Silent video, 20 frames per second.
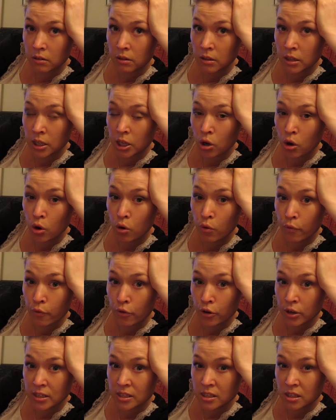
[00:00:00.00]

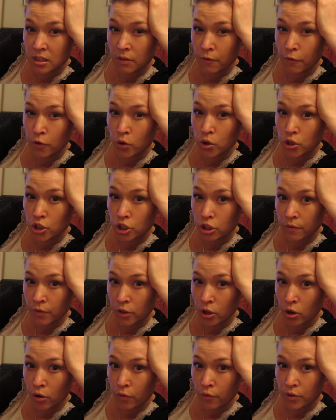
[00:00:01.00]
ovaries, the function of
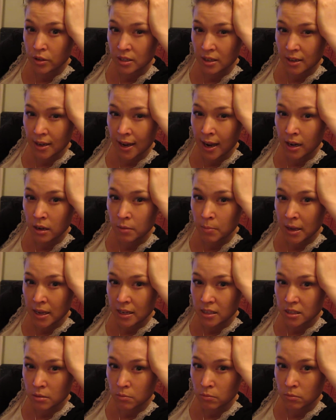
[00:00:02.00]
the ovaries. It kind of
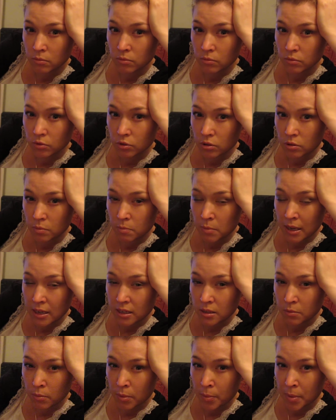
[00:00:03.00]
makes them
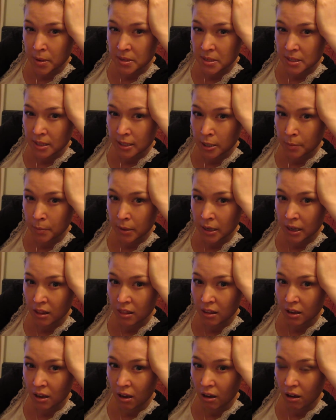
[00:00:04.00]
a bit sleepy, I
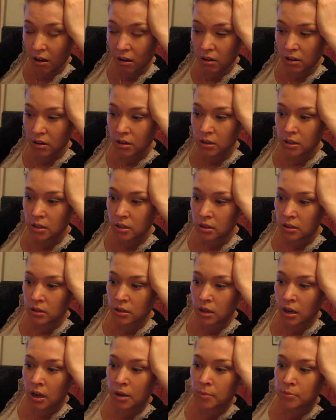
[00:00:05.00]
think.
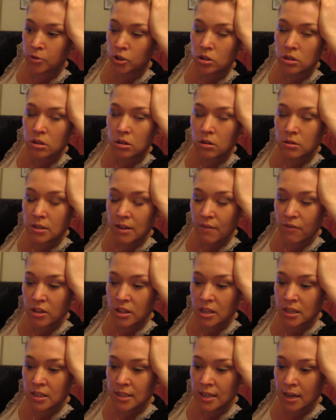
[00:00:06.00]
Just slows
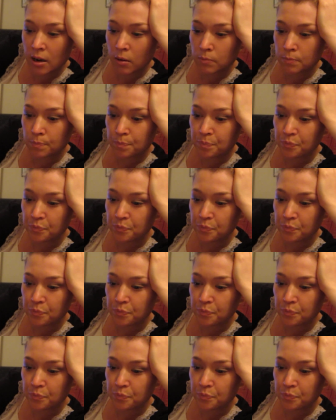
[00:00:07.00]
everything down.